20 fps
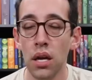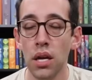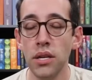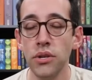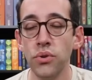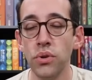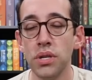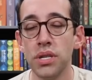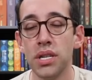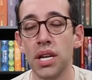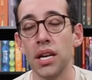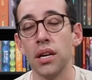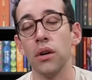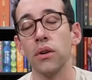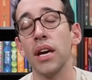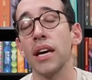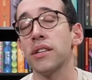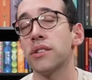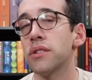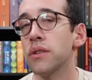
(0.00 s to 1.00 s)
Interesting.
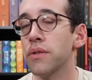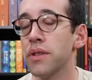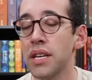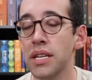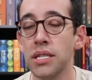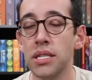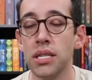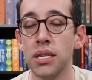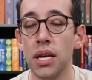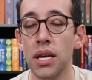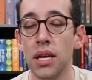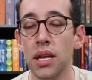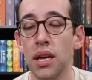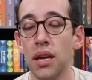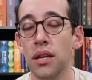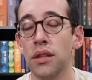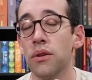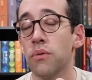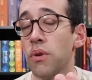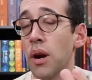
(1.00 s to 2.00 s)
Okay, so this
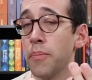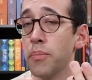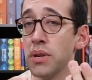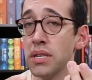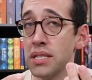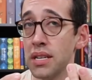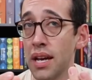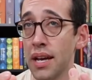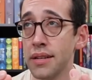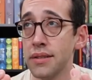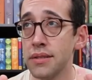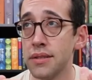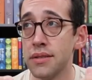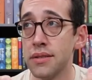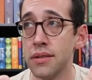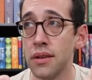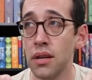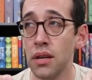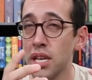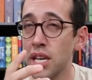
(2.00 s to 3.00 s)
either
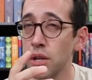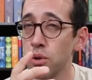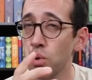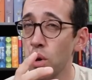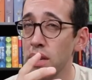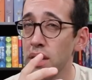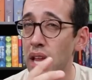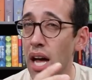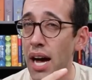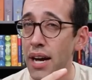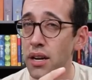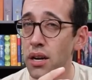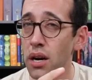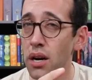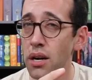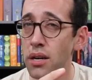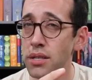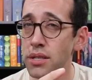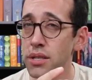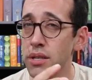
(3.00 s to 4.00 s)
represents Gilderoy
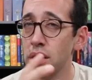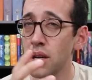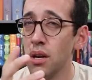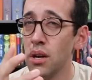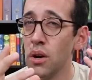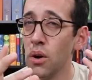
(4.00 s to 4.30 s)
Lockhart